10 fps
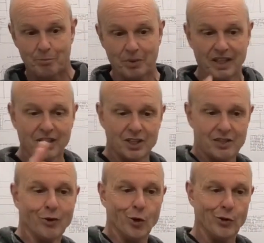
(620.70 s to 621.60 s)
because
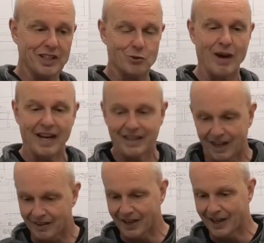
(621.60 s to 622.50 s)
of all this
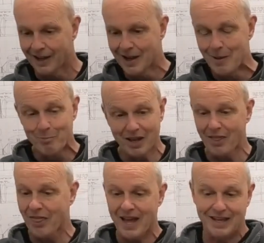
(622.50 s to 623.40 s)
radio gear
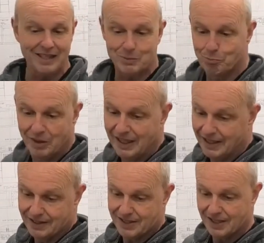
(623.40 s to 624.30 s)
but that is
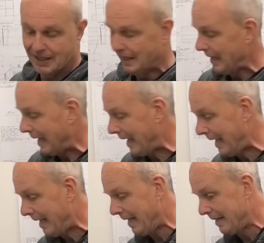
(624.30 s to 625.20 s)
brilliant
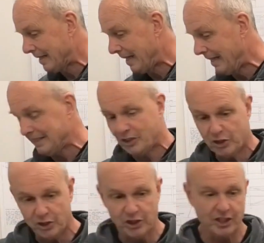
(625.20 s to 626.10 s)
and
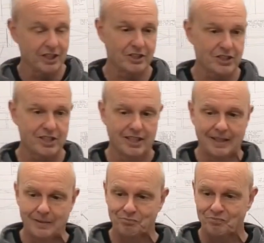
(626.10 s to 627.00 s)
it's just
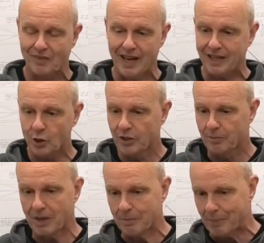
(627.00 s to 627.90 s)
it couldn't
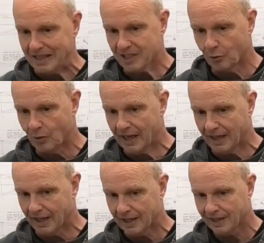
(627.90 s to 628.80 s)
have been better
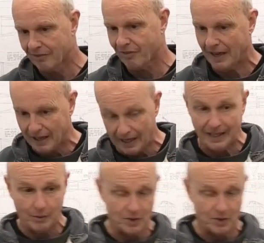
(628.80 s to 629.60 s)
really in fact it